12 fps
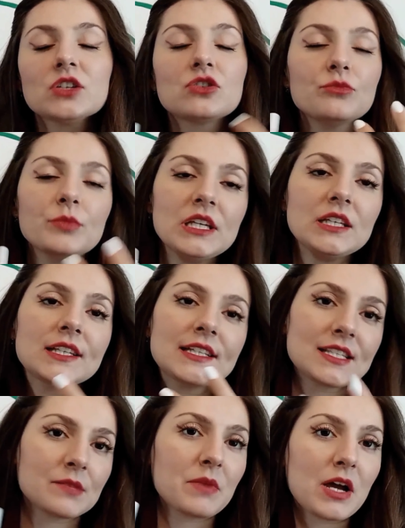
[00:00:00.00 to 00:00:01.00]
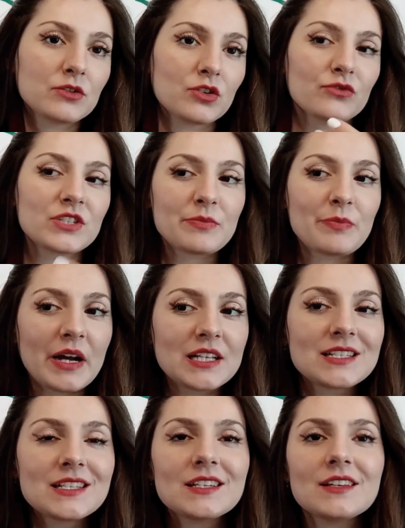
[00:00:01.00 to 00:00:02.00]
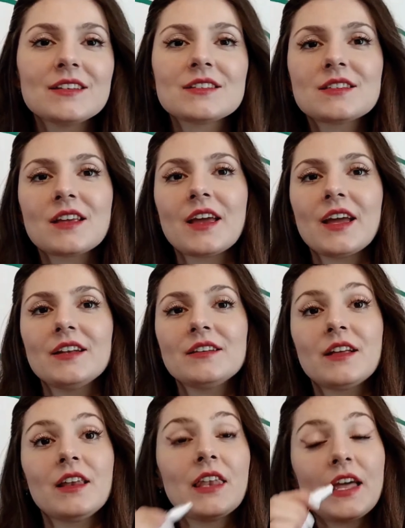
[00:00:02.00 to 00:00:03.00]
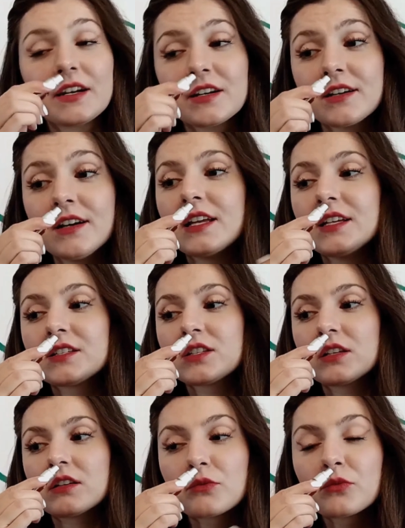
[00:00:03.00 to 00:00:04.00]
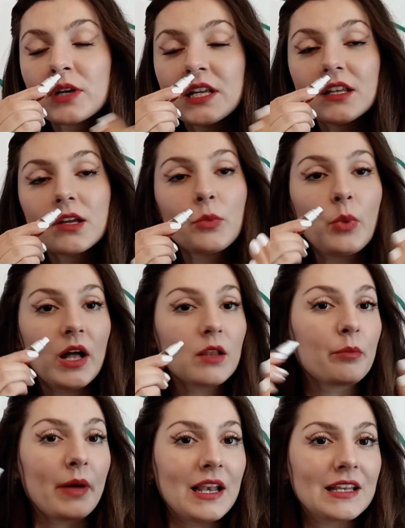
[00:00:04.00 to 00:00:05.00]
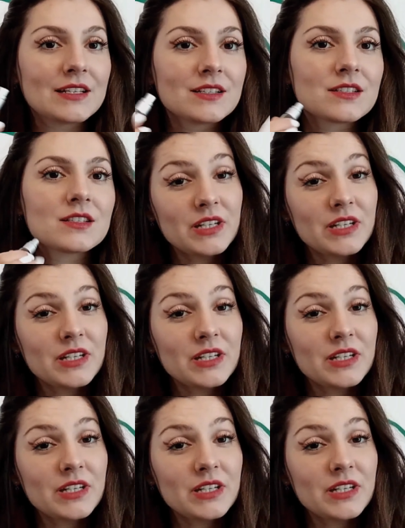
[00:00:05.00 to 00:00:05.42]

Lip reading: To me, this amount of spiciness and leather is really well balanced,